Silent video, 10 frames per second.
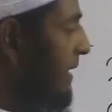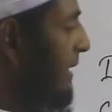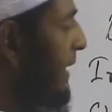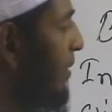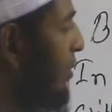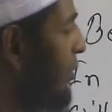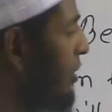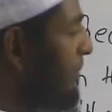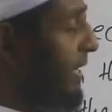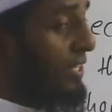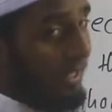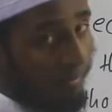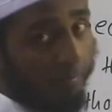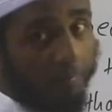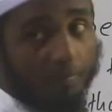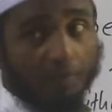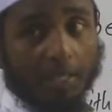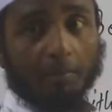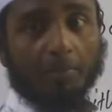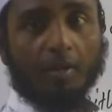he could not meet him.
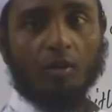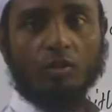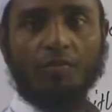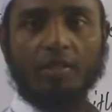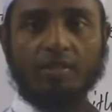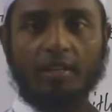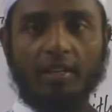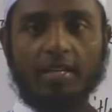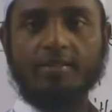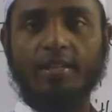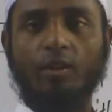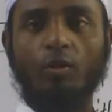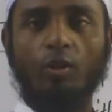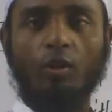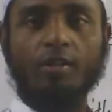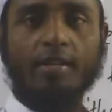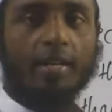Because of his illness, he could not